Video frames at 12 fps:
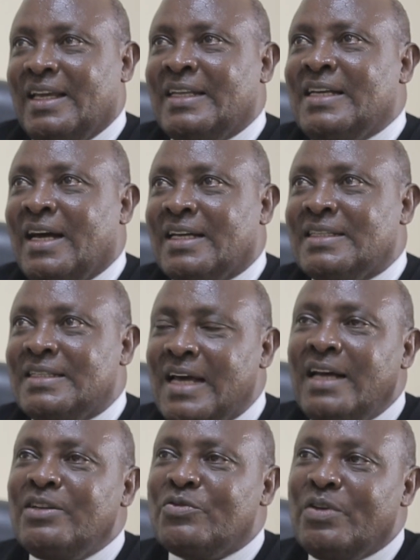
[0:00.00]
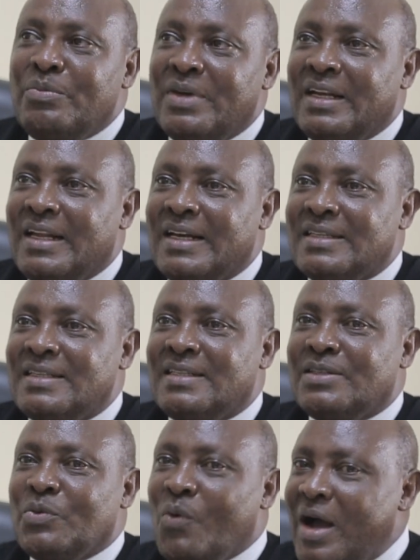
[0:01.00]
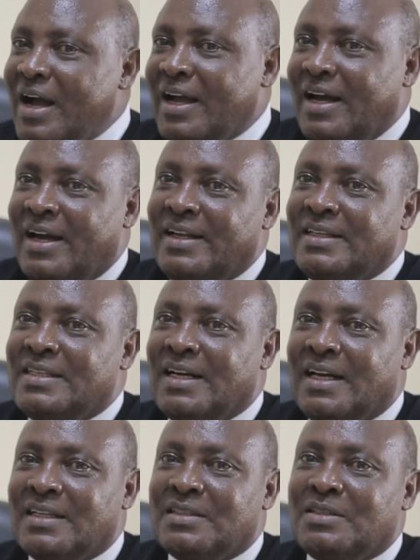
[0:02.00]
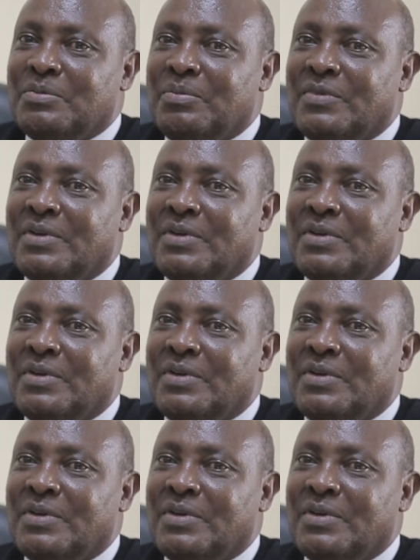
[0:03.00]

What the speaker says: it has done tremendous work, and it has